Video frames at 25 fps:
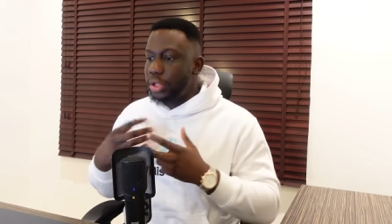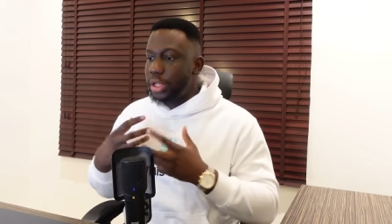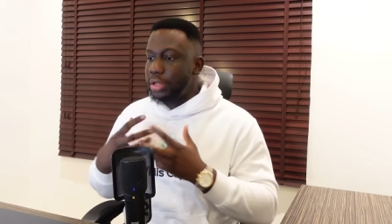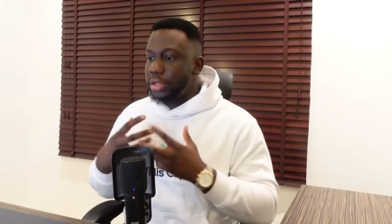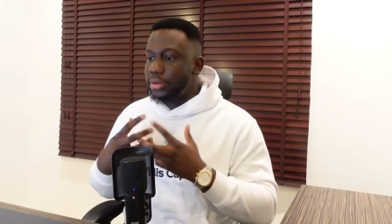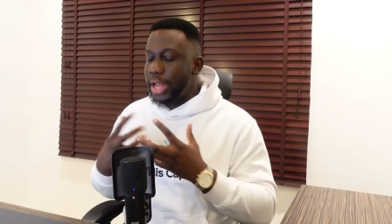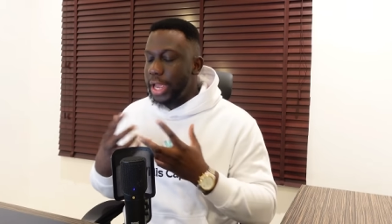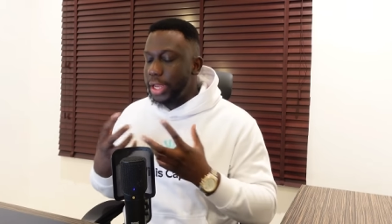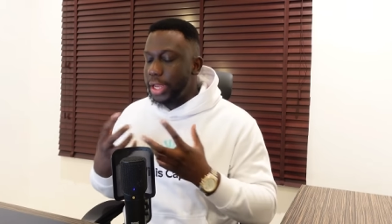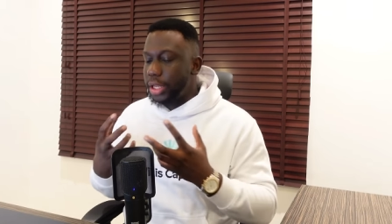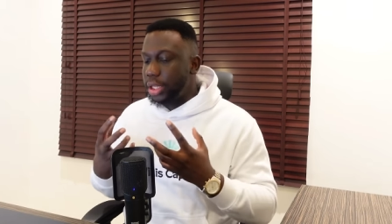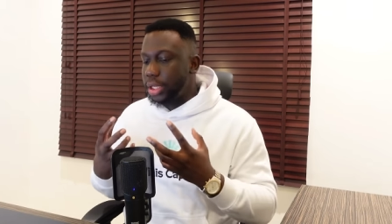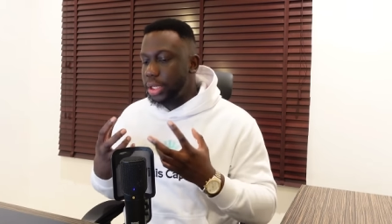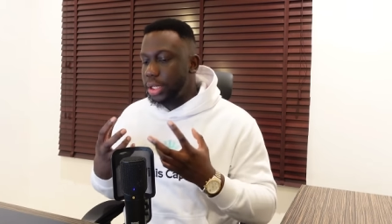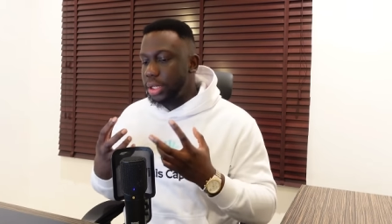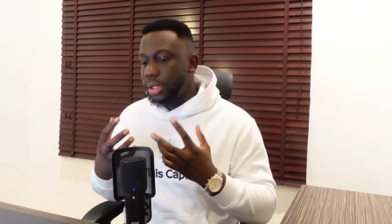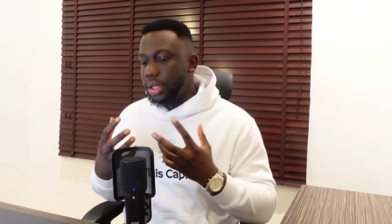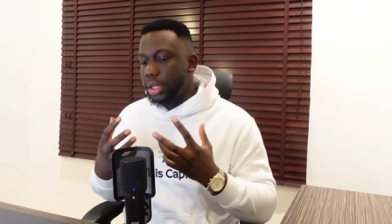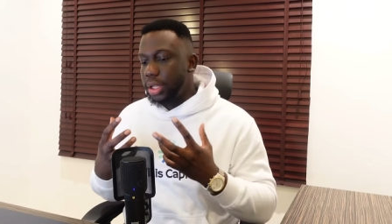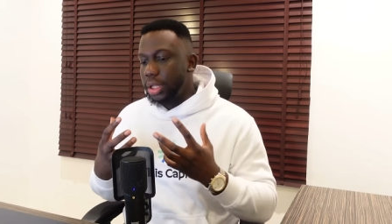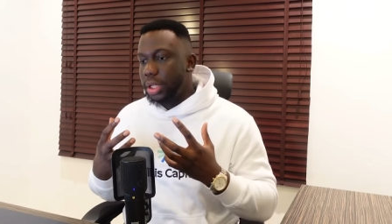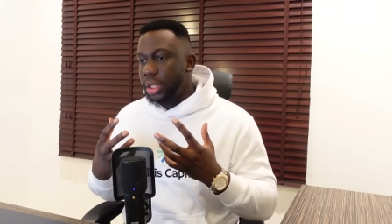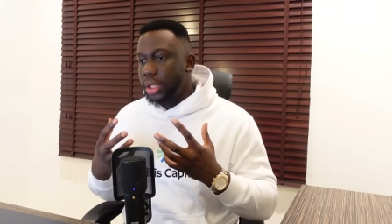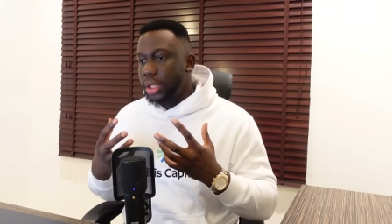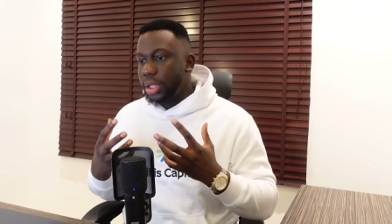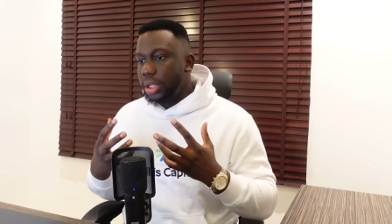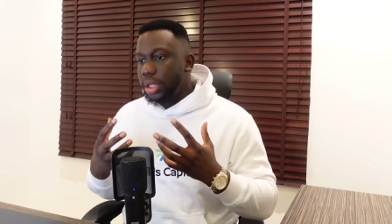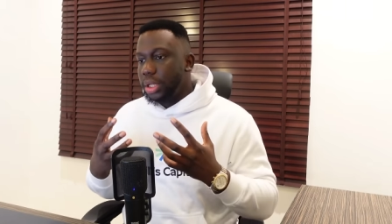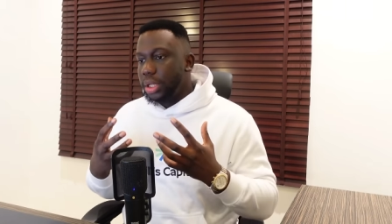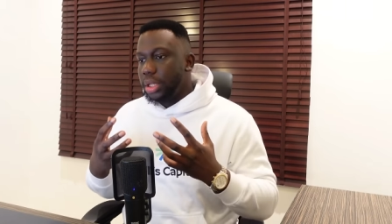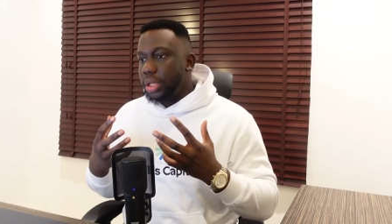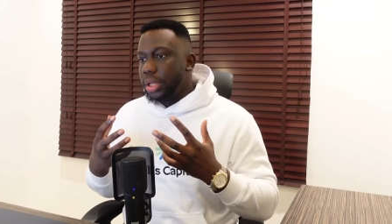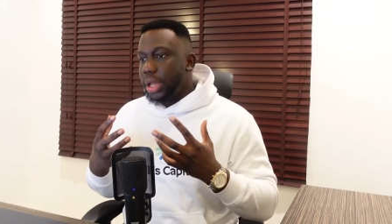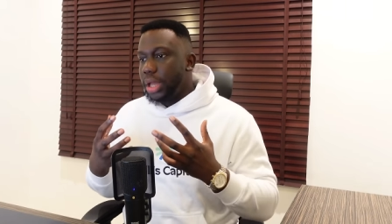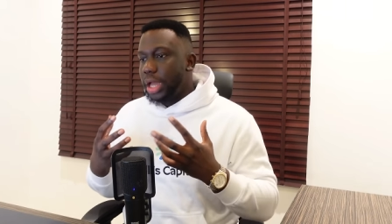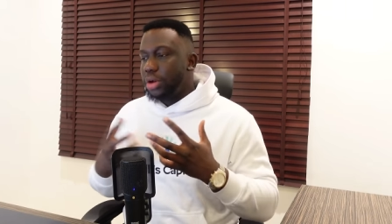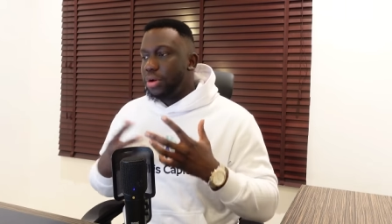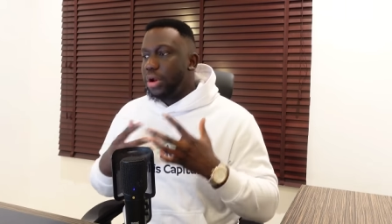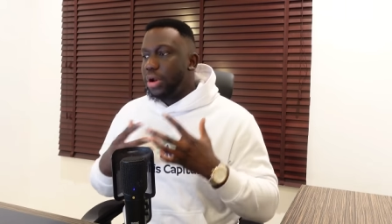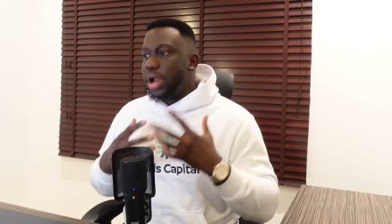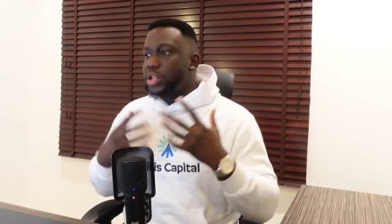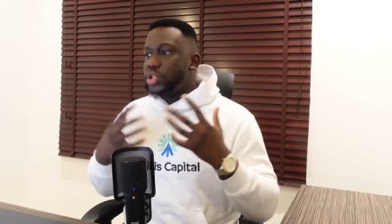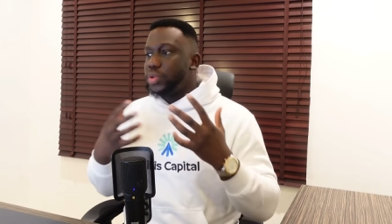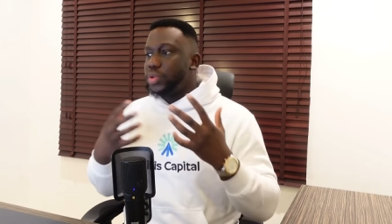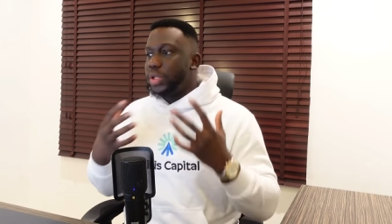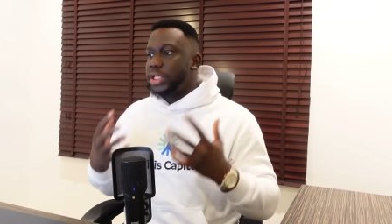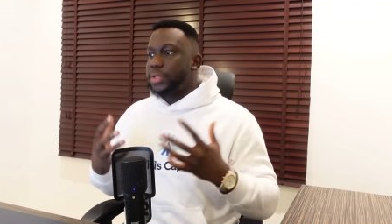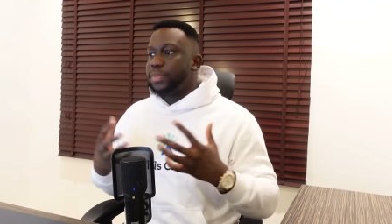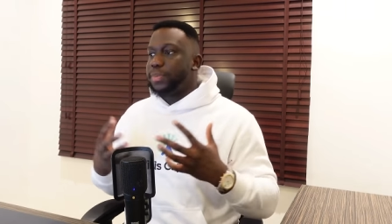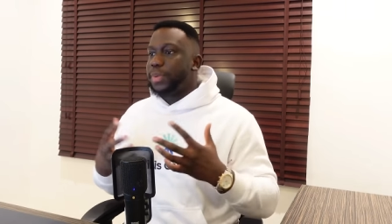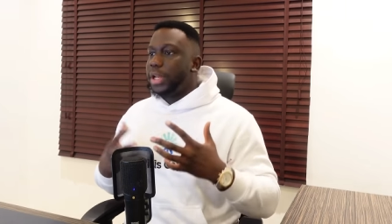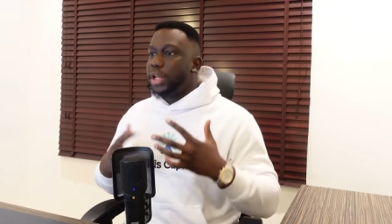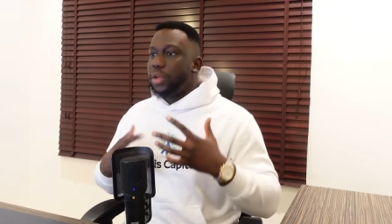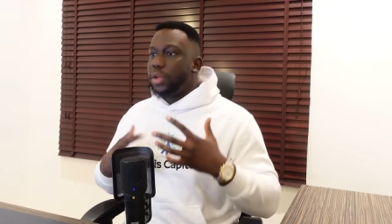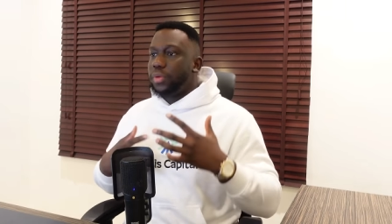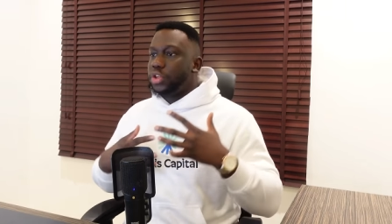like, I don't know how to explain it.